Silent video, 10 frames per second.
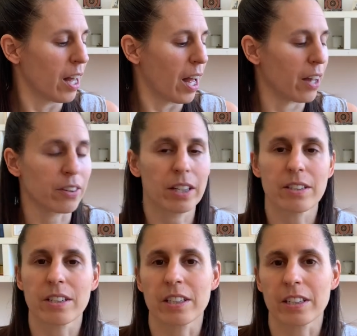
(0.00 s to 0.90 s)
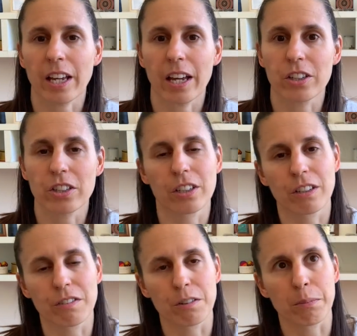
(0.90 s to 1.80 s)
And that's the
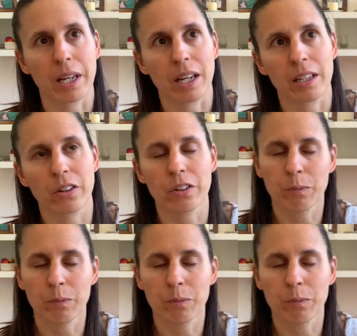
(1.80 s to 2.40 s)
indication for me,